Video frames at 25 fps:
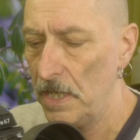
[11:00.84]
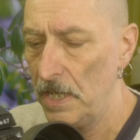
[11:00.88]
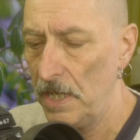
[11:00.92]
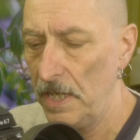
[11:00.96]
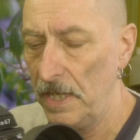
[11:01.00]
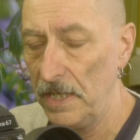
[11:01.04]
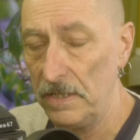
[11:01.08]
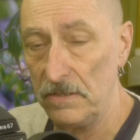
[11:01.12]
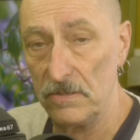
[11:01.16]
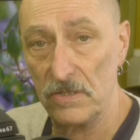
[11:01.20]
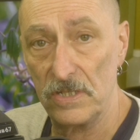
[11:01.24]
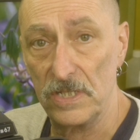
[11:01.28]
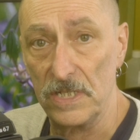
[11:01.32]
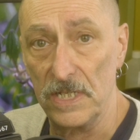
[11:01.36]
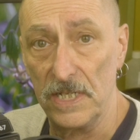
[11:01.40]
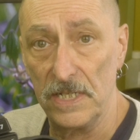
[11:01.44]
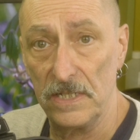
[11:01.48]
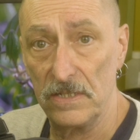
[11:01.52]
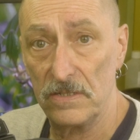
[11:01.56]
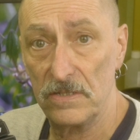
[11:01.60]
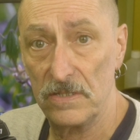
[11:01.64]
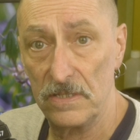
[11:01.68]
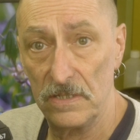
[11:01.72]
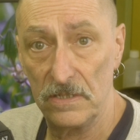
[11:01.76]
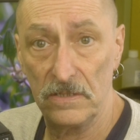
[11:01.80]
in the
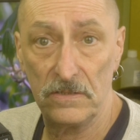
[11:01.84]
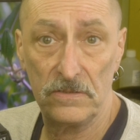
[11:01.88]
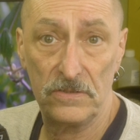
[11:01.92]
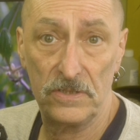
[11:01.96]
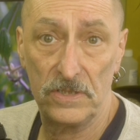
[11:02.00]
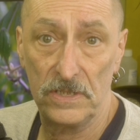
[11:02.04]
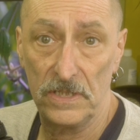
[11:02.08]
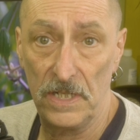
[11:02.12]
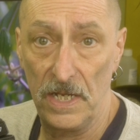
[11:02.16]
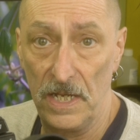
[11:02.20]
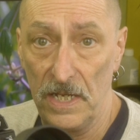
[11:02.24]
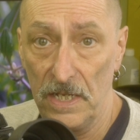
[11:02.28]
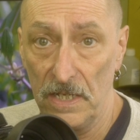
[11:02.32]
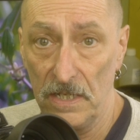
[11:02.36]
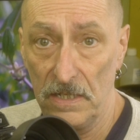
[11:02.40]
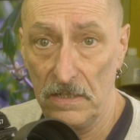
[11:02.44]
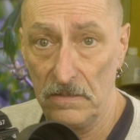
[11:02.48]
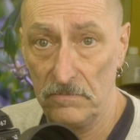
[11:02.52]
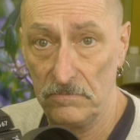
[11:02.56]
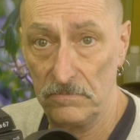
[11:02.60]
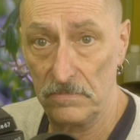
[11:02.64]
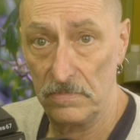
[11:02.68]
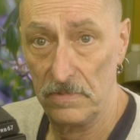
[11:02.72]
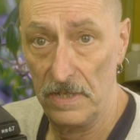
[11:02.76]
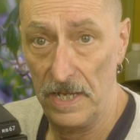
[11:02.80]
sense that,
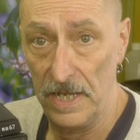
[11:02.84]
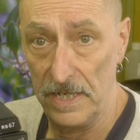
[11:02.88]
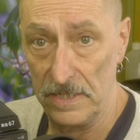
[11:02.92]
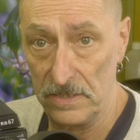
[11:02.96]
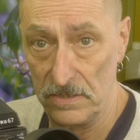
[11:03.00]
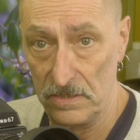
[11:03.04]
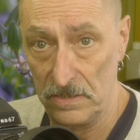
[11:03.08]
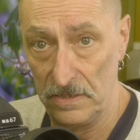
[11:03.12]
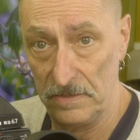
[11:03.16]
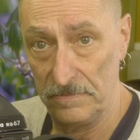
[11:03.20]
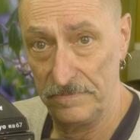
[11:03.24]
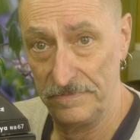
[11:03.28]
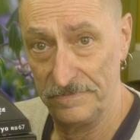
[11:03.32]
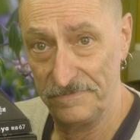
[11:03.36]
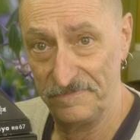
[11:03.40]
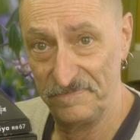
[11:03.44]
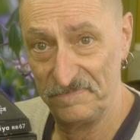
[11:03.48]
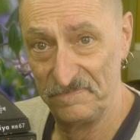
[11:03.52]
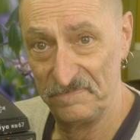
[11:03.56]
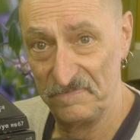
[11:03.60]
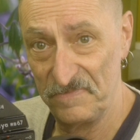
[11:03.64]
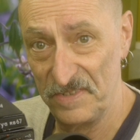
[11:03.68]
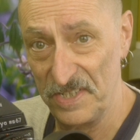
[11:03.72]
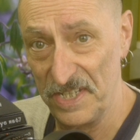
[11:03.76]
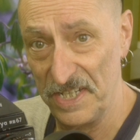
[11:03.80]
as I
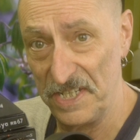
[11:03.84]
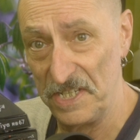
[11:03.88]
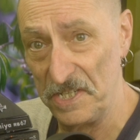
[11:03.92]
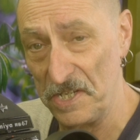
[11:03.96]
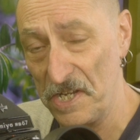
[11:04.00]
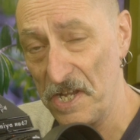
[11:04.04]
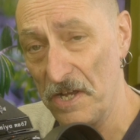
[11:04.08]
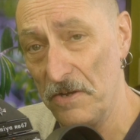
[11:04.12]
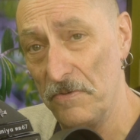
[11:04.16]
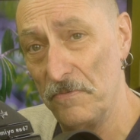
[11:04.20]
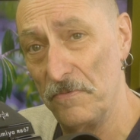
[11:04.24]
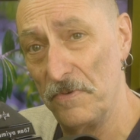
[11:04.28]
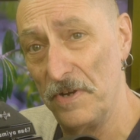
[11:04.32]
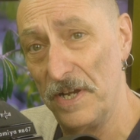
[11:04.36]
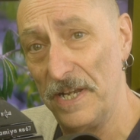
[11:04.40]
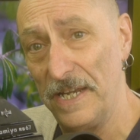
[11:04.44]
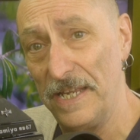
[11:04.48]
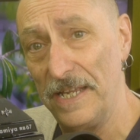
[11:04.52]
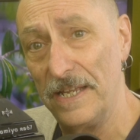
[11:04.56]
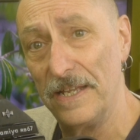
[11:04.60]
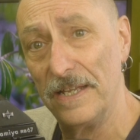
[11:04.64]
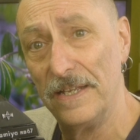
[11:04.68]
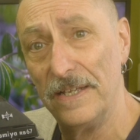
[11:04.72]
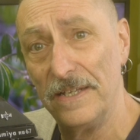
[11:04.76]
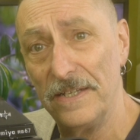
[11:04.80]
said, you can't
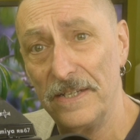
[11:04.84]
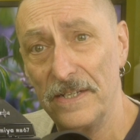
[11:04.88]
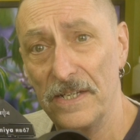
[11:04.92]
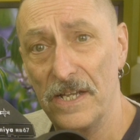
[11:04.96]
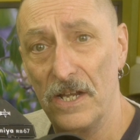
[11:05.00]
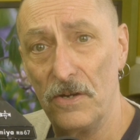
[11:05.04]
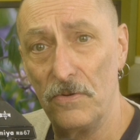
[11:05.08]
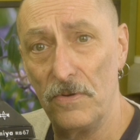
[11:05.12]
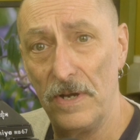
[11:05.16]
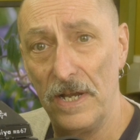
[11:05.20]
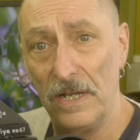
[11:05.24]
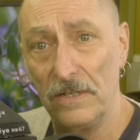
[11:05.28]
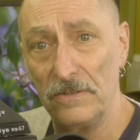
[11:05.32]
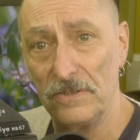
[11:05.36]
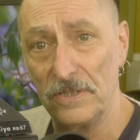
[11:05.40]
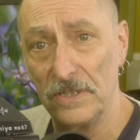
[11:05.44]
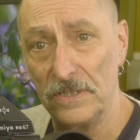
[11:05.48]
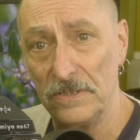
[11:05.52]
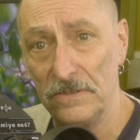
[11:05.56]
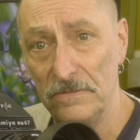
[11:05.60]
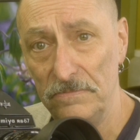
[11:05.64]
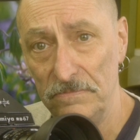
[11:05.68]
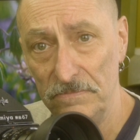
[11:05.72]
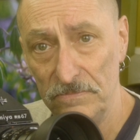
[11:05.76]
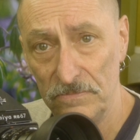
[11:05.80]
really go around
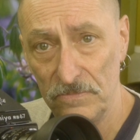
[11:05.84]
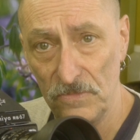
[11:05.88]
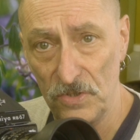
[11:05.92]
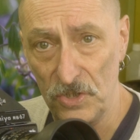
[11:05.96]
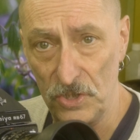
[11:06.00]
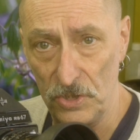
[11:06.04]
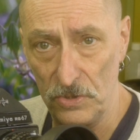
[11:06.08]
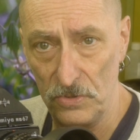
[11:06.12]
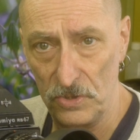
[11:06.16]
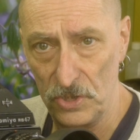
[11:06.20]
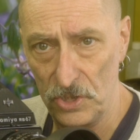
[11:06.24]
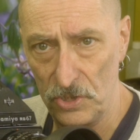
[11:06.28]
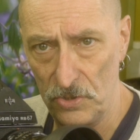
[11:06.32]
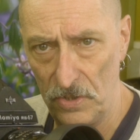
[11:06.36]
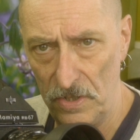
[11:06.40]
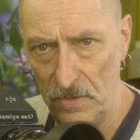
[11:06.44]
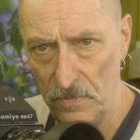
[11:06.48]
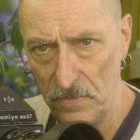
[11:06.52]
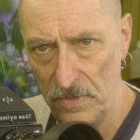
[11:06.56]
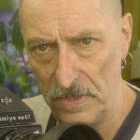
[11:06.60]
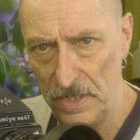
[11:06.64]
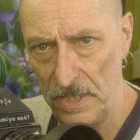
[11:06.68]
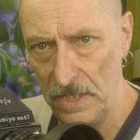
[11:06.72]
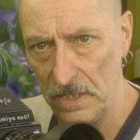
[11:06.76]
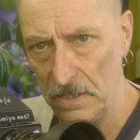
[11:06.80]
and shoot street
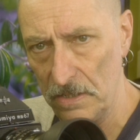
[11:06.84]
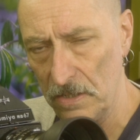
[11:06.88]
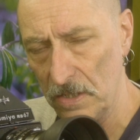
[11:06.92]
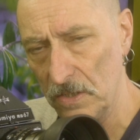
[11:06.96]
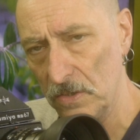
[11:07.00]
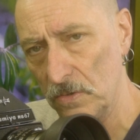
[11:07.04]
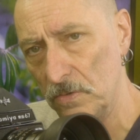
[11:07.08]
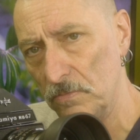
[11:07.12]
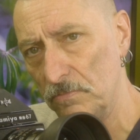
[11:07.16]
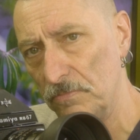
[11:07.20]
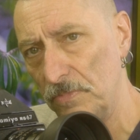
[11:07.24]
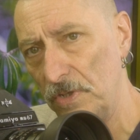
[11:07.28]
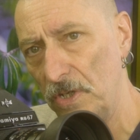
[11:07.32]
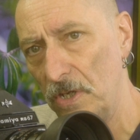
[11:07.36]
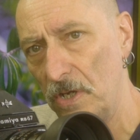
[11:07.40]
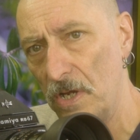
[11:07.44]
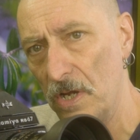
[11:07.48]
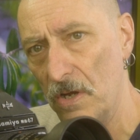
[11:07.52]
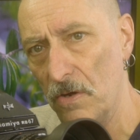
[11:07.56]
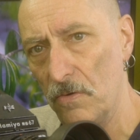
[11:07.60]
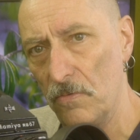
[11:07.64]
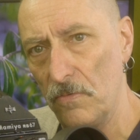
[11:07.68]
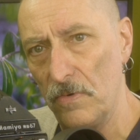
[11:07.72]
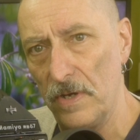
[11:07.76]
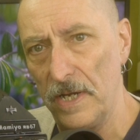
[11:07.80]
with it. You
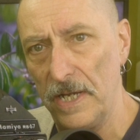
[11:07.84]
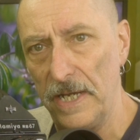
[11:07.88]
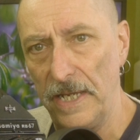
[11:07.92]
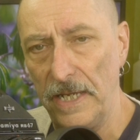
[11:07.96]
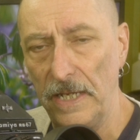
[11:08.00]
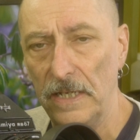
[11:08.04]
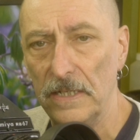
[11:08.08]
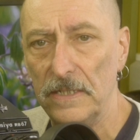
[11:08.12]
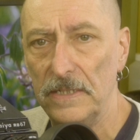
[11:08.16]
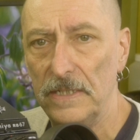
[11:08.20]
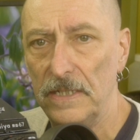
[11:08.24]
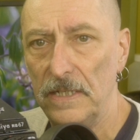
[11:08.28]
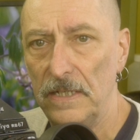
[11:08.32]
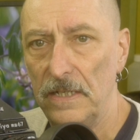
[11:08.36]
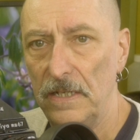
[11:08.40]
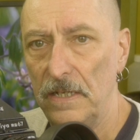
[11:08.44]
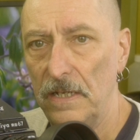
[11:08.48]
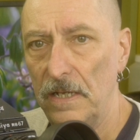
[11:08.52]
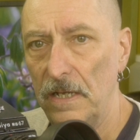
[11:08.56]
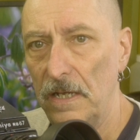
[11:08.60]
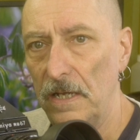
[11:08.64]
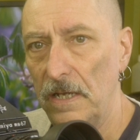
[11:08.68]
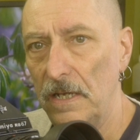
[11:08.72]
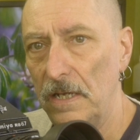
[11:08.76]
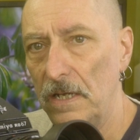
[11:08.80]
can't really
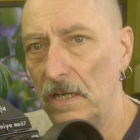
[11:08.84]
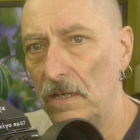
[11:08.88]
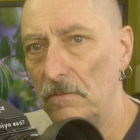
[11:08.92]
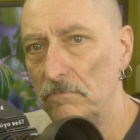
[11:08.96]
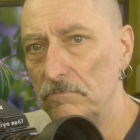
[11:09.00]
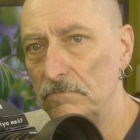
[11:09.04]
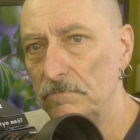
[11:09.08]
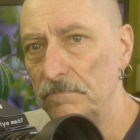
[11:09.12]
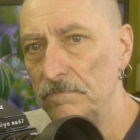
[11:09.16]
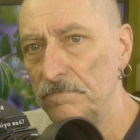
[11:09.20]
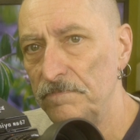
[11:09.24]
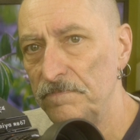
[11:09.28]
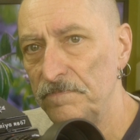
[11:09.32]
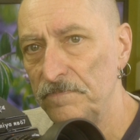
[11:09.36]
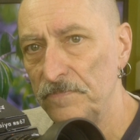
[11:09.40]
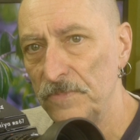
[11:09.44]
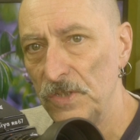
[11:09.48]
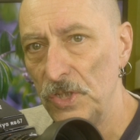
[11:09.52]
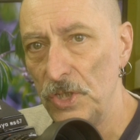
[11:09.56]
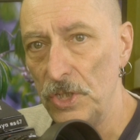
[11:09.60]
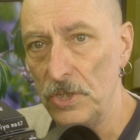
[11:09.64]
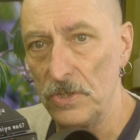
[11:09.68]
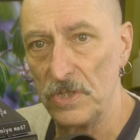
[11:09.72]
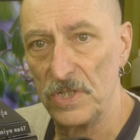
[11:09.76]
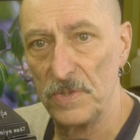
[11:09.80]

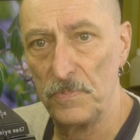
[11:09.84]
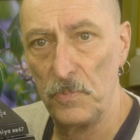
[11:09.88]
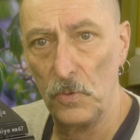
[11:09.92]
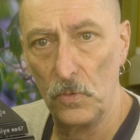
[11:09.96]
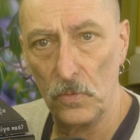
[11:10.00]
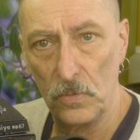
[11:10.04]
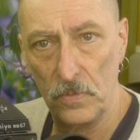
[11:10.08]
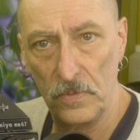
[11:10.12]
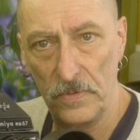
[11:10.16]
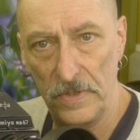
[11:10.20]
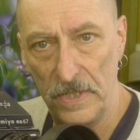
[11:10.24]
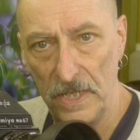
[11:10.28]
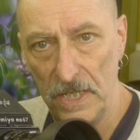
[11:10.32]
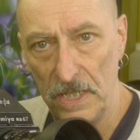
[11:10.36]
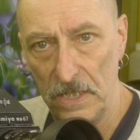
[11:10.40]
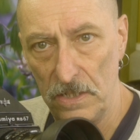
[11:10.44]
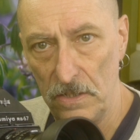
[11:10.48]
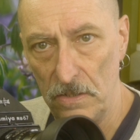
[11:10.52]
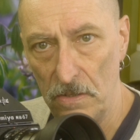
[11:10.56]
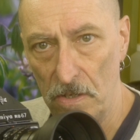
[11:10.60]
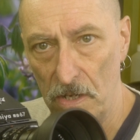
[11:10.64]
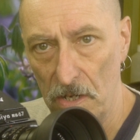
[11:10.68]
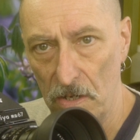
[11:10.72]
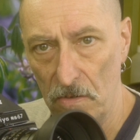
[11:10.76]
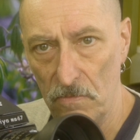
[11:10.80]
shoot sport with it.
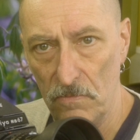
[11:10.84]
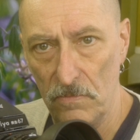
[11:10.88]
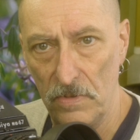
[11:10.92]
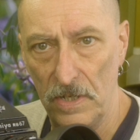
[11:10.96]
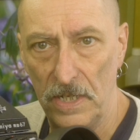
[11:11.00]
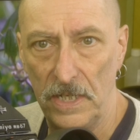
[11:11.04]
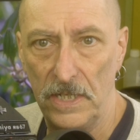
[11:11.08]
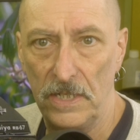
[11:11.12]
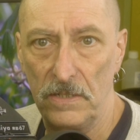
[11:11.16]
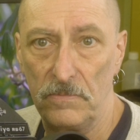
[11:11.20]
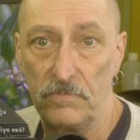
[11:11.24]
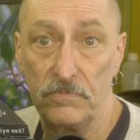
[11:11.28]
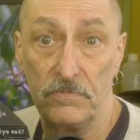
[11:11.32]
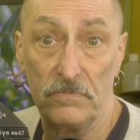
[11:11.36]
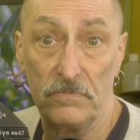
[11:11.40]
You can't really